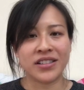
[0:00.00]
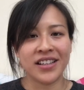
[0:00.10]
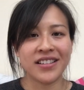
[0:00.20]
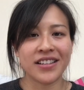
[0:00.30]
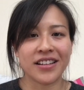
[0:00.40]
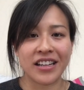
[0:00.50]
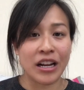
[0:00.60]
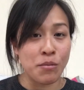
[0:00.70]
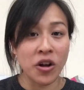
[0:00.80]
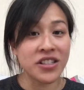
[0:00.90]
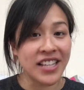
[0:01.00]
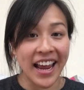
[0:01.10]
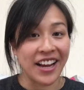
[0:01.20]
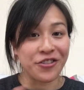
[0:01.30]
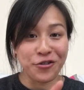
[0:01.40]
Caesar does, and I'm not
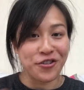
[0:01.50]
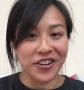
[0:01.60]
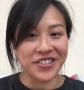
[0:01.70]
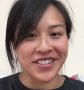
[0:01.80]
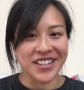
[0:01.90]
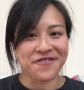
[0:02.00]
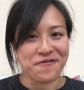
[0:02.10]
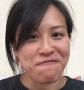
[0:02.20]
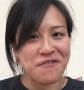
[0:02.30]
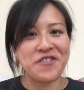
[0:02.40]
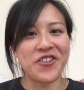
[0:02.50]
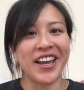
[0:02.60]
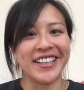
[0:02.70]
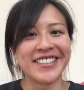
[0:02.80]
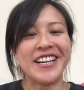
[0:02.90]
saying do not do this with your
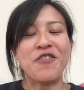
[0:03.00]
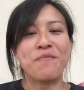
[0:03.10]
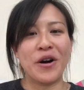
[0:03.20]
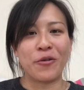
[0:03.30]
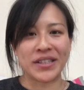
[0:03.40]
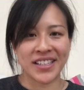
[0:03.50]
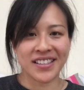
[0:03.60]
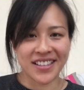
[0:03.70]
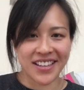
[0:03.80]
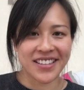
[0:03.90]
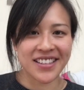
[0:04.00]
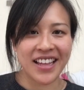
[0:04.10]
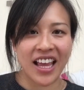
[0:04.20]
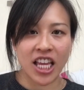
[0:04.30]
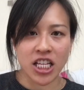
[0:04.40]
kids, but what Caesar does is
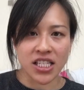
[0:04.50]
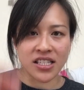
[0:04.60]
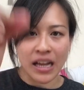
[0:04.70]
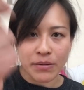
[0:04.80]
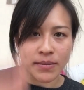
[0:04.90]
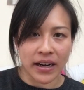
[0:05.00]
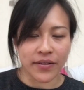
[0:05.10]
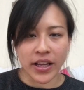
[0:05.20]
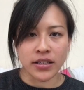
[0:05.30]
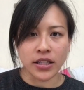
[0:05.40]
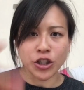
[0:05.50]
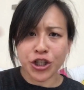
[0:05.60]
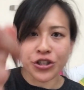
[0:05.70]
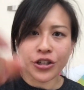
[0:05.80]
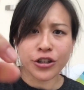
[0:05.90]
that he just snaps them out of it. He says,
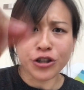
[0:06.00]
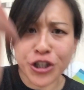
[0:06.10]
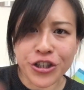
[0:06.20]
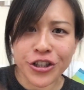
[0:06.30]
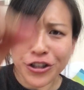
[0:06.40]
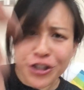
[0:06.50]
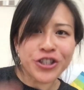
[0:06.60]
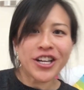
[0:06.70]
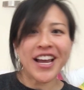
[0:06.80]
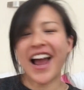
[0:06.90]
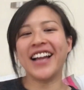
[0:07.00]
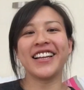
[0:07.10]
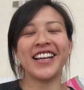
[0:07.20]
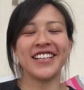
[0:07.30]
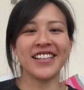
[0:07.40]

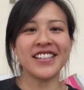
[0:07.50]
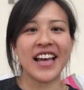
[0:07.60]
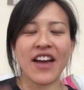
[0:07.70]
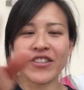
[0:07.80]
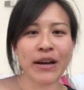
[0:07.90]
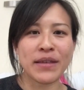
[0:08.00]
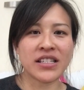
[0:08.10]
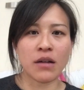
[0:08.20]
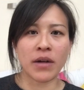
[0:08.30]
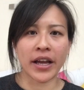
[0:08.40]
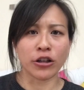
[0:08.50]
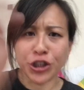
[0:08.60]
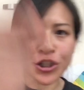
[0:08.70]
and he does that every time they start barking,